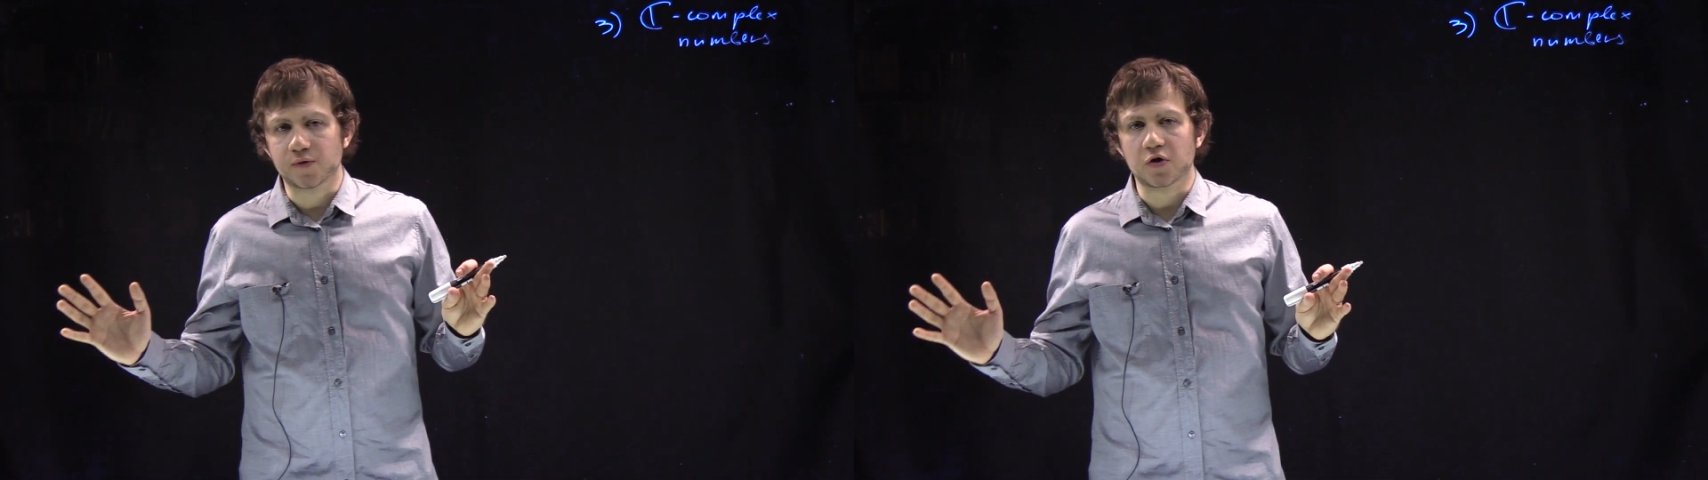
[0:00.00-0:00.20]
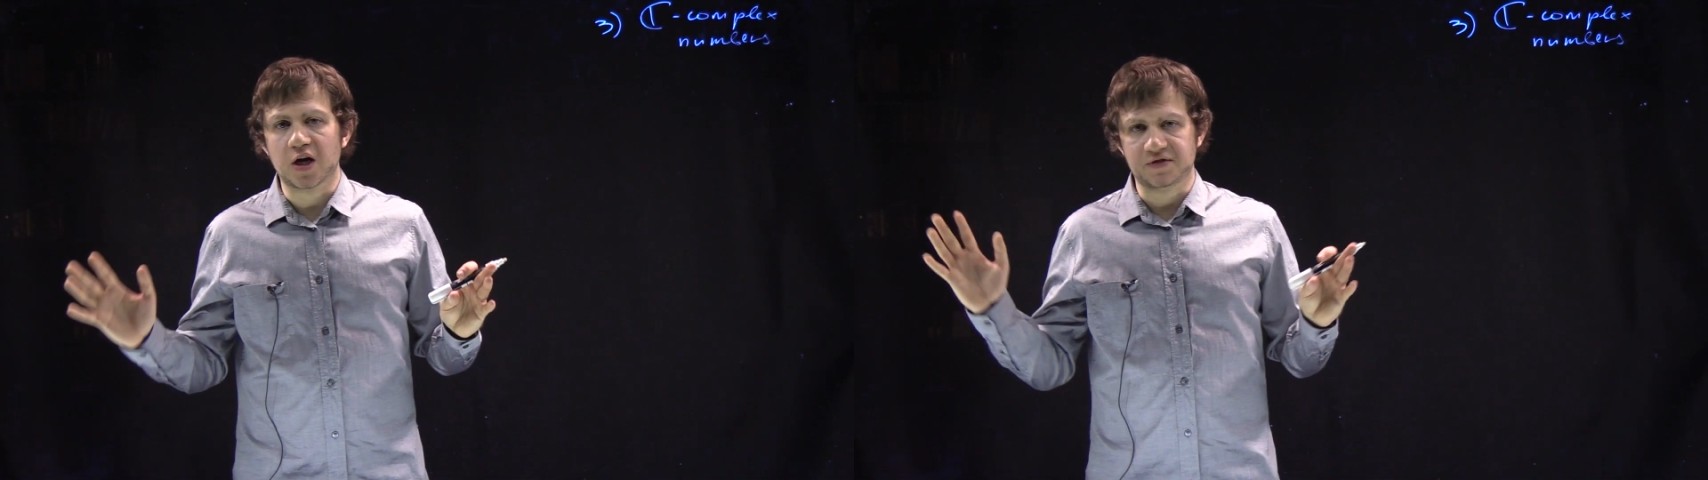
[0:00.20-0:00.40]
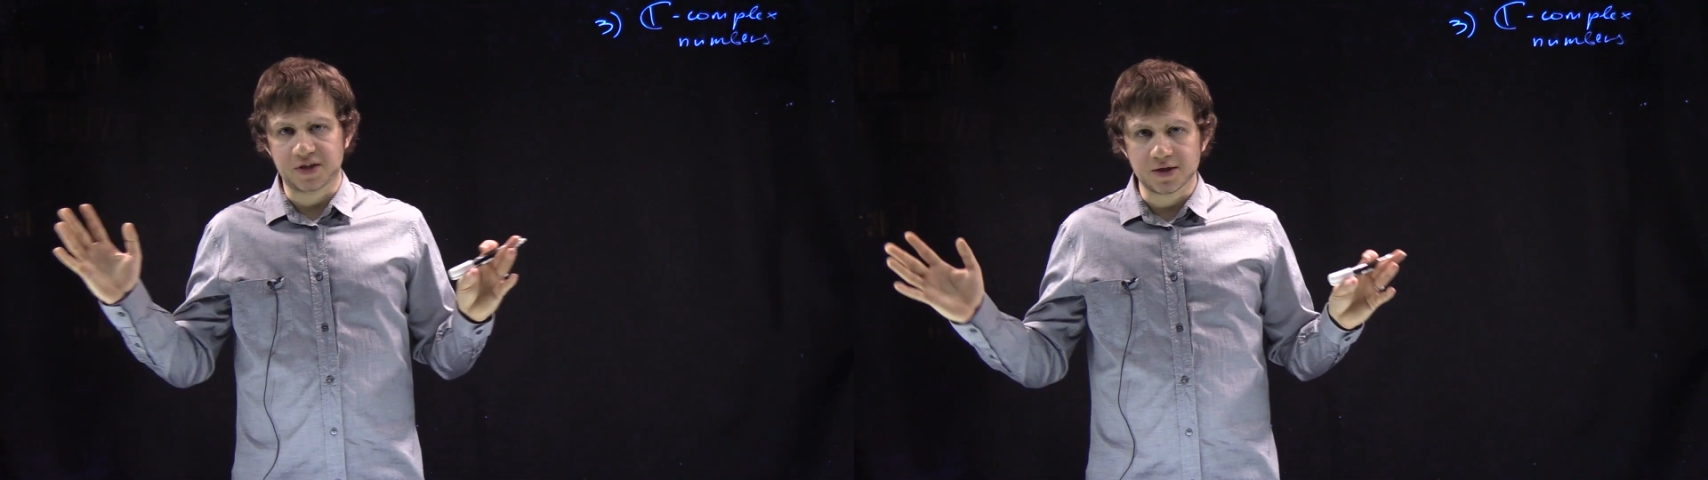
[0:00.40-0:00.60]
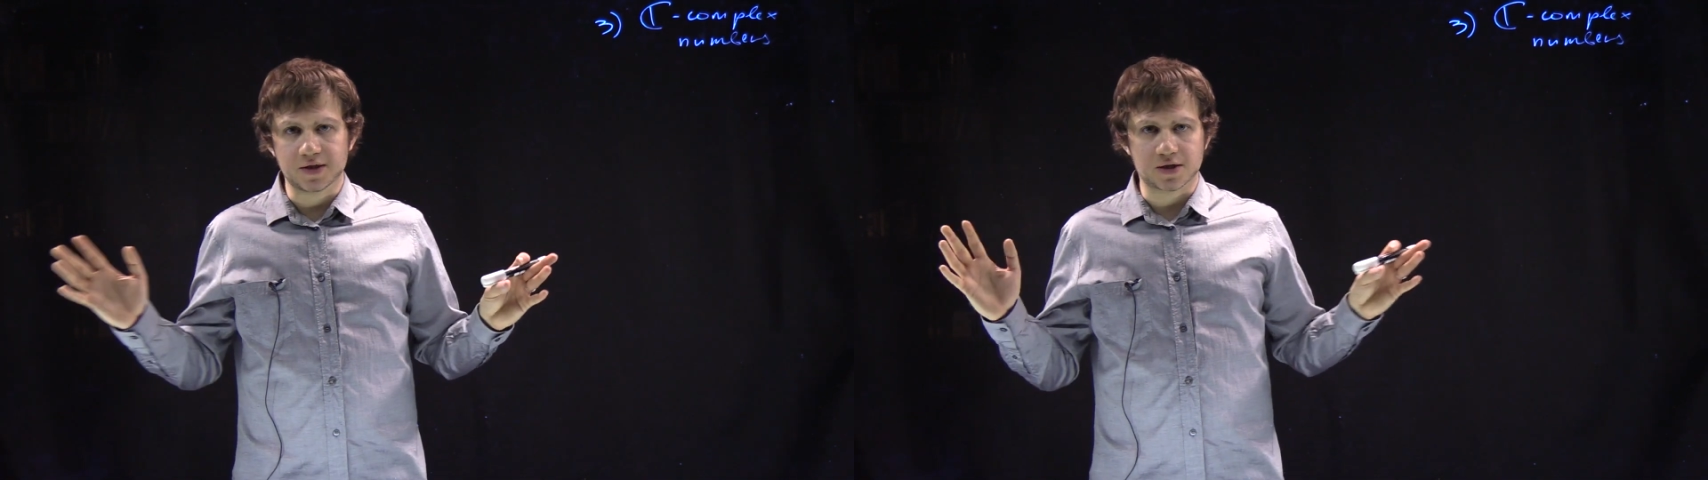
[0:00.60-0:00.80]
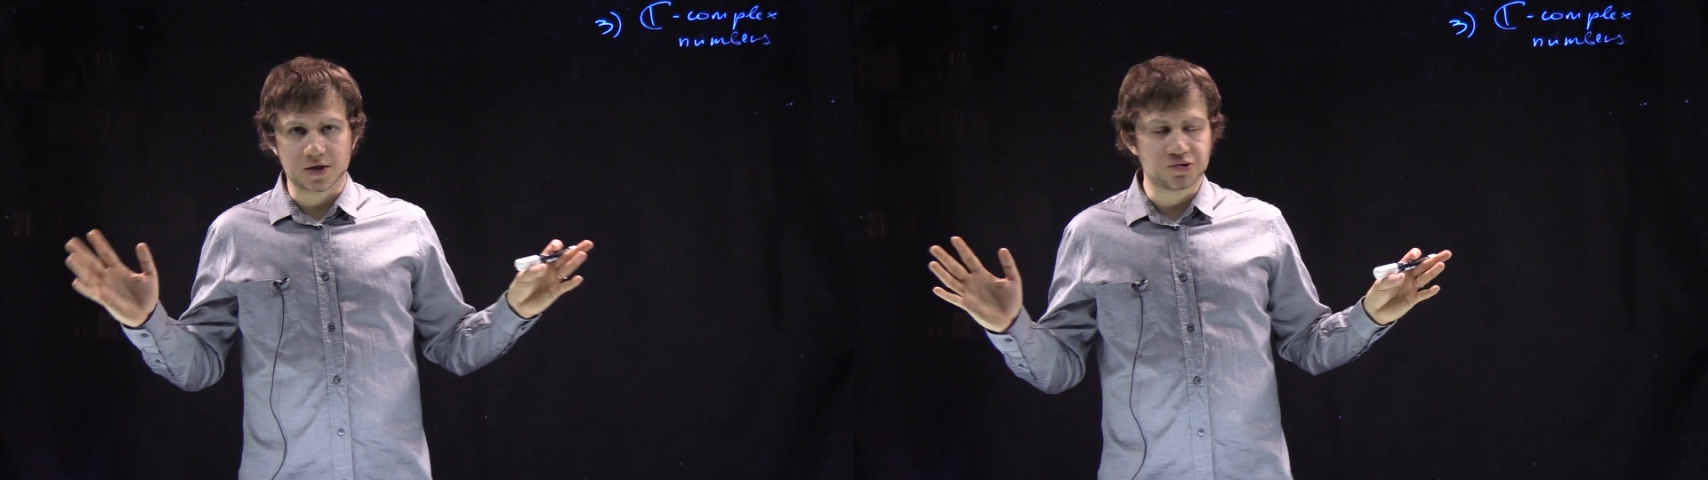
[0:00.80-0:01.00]
of you have seen
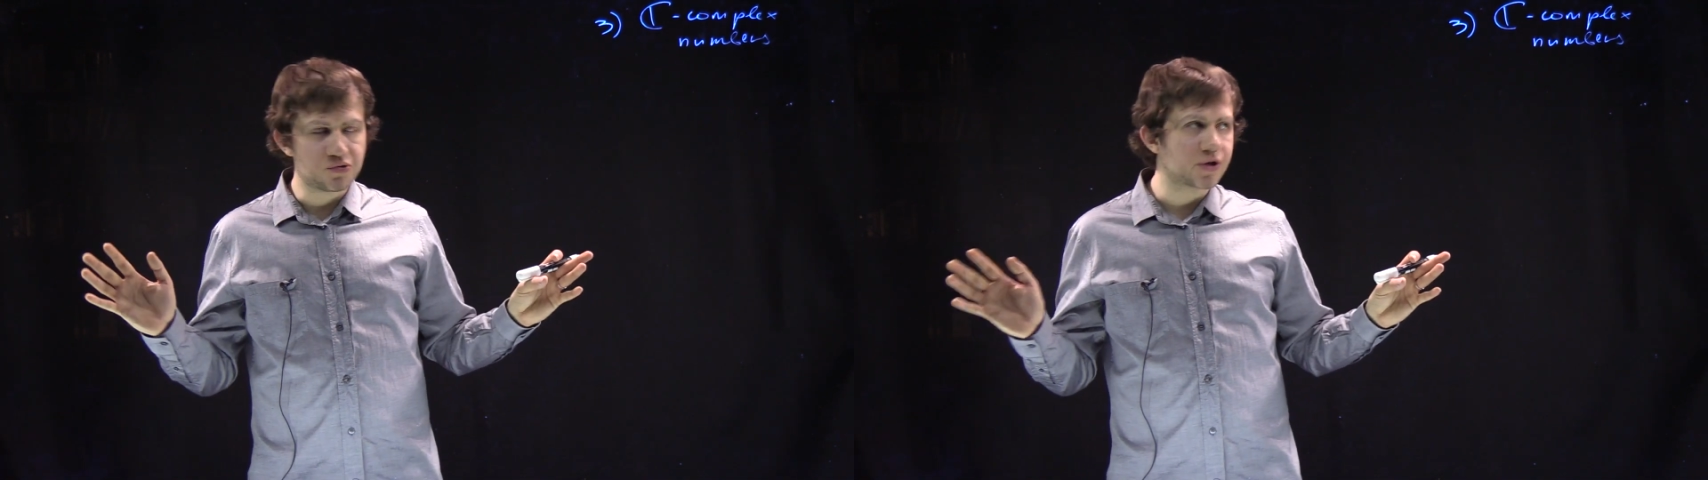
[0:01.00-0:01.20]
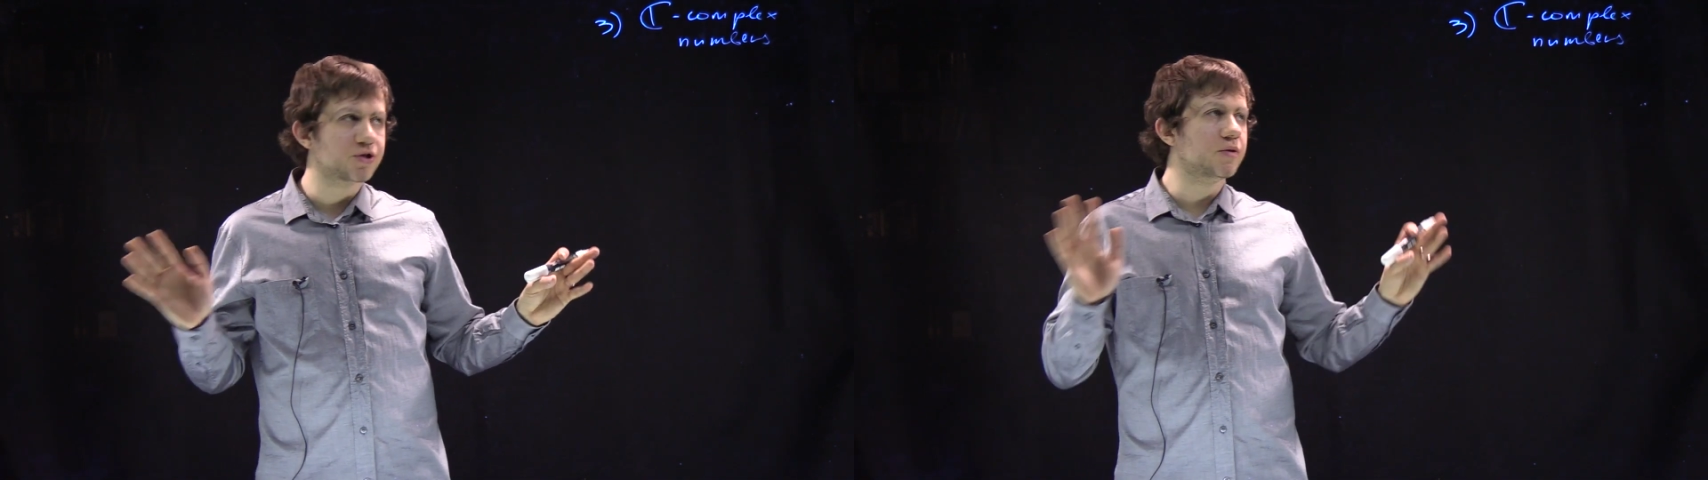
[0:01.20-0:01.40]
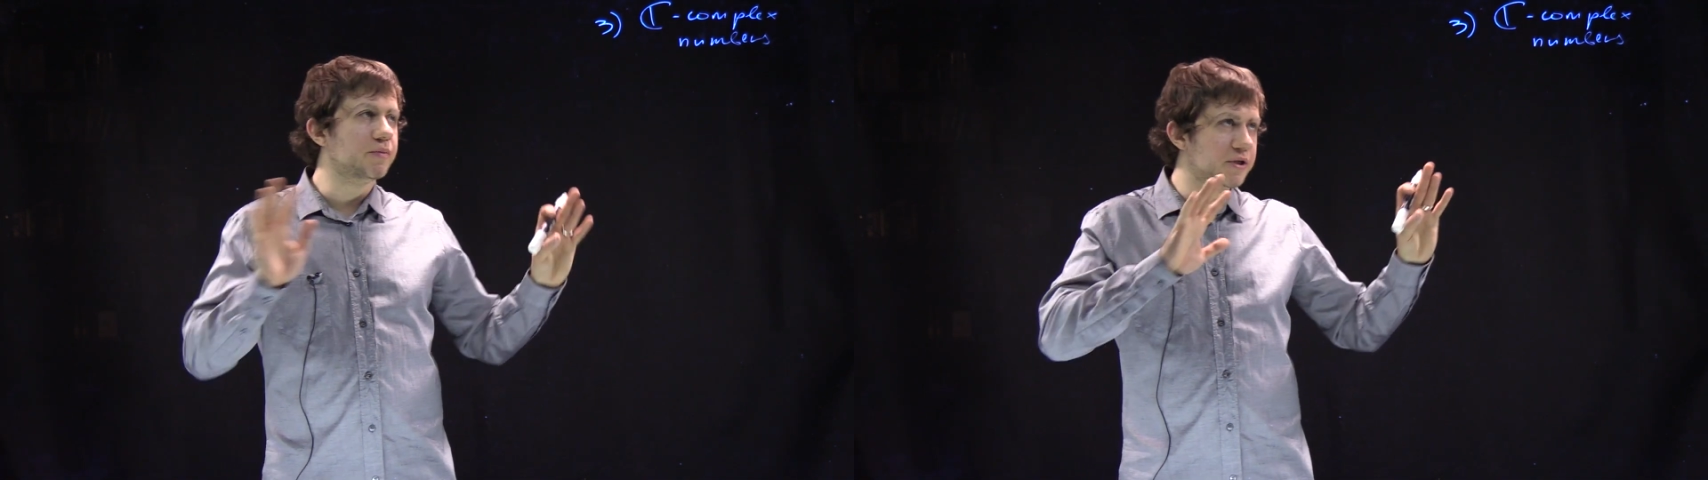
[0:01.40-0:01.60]
this construction,